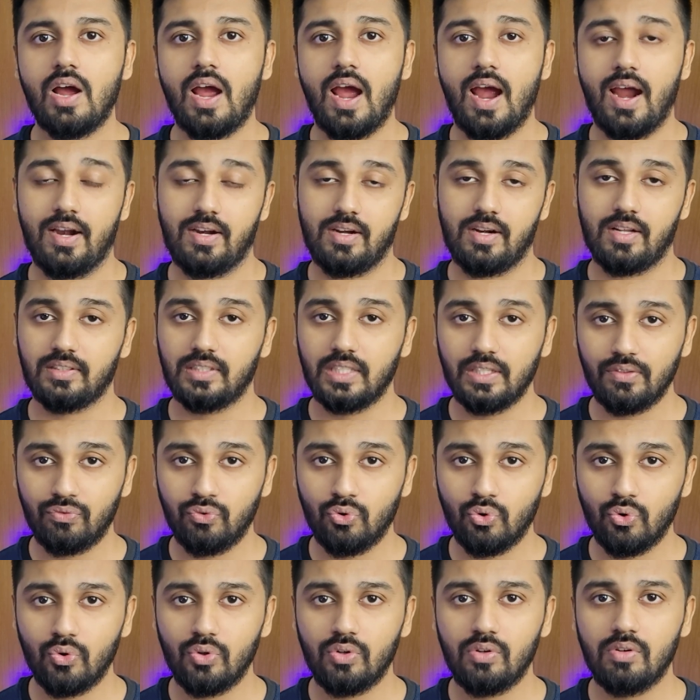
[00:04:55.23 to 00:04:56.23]
And Nothing
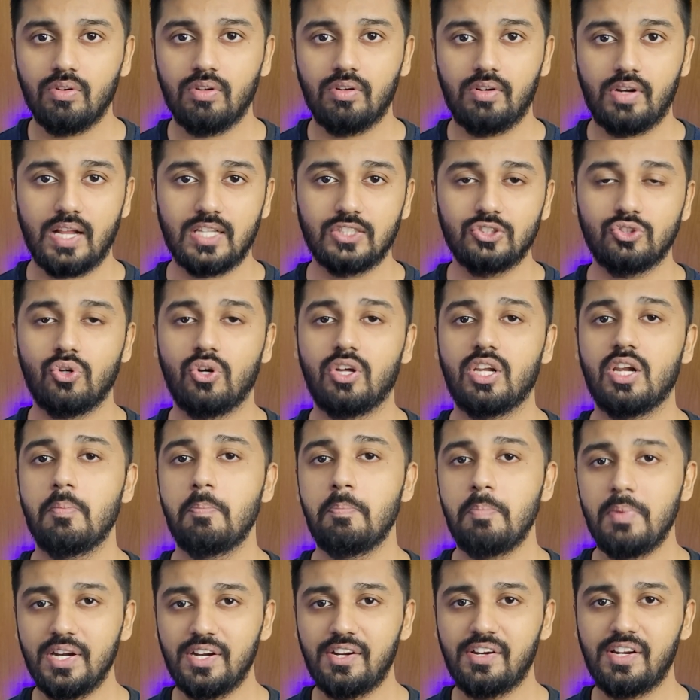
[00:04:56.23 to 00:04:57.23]
Phone runs on a
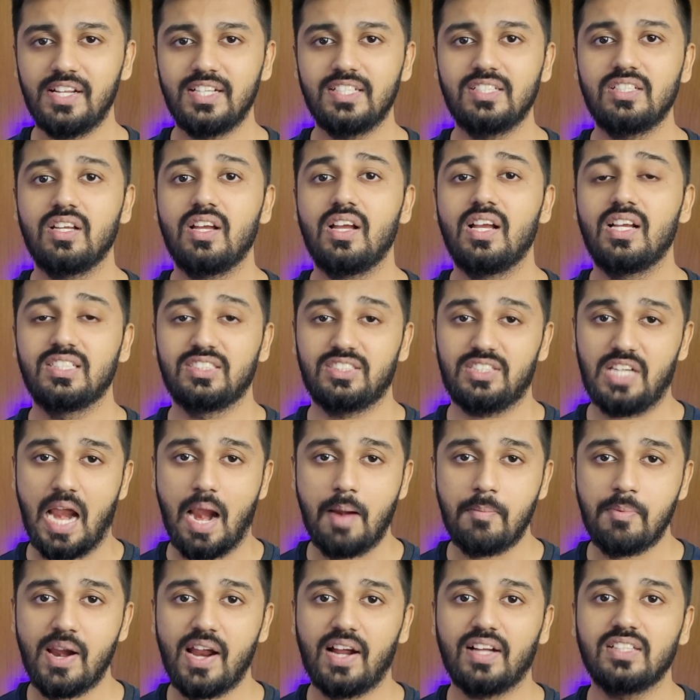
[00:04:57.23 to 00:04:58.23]
mid-range
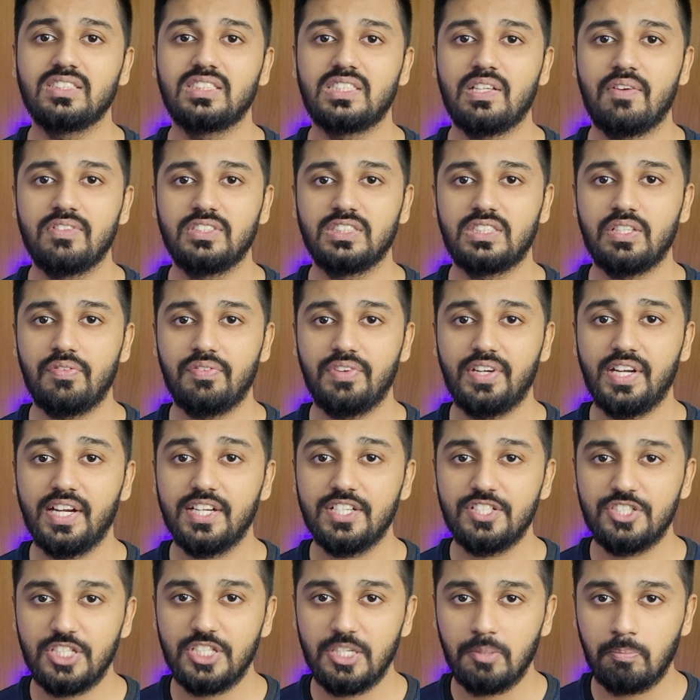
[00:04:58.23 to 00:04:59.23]
Snapdragon
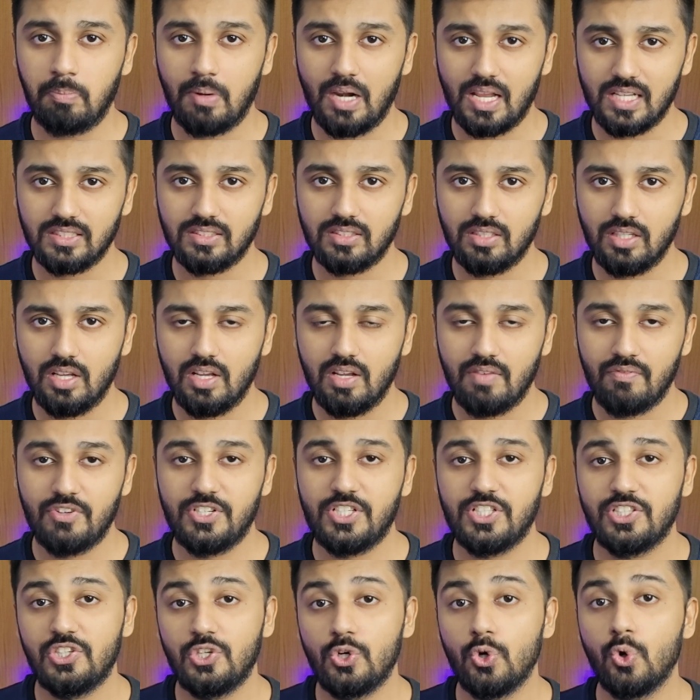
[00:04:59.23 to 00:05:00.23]
778G Plus, which
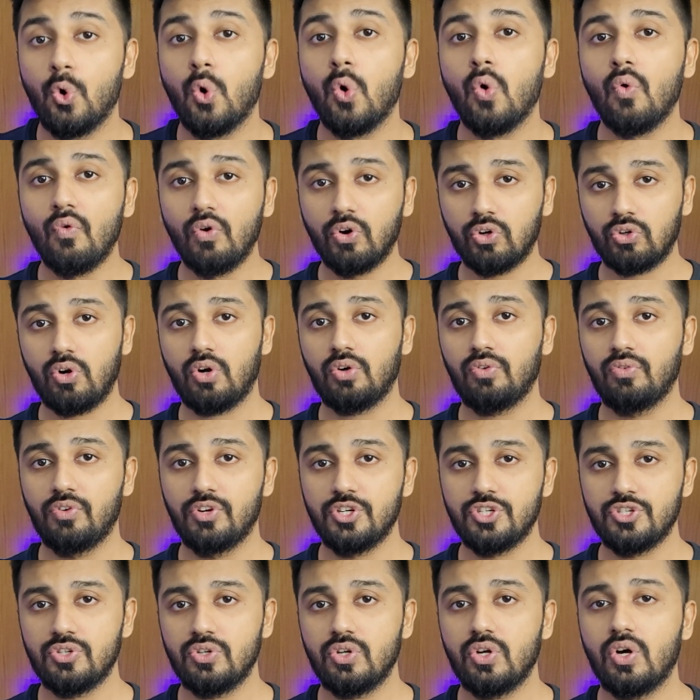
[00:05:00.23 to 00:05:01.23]
is an overclocked
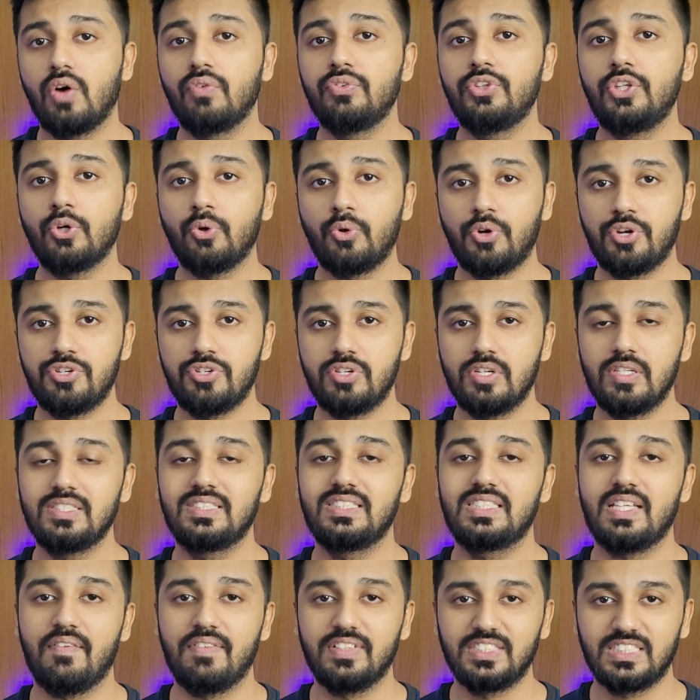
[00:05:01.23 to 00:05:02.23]
version of the original
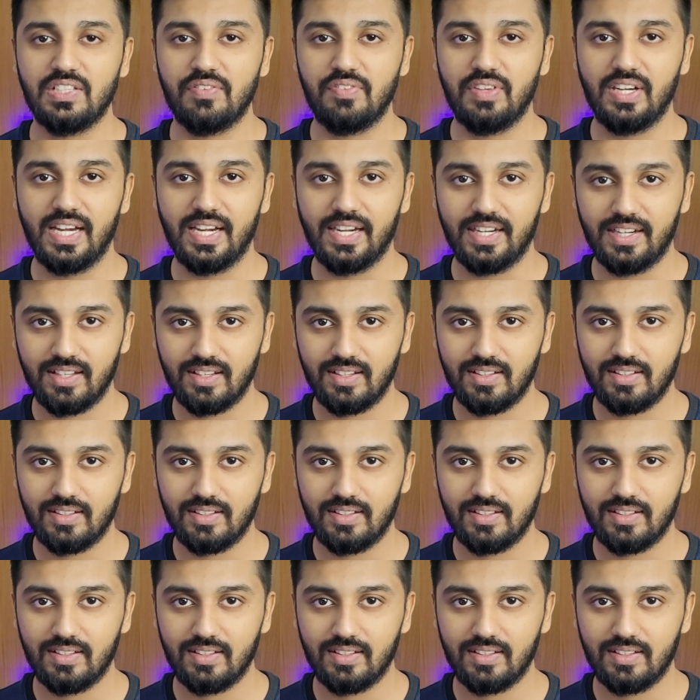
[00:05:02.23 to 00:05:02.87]
778.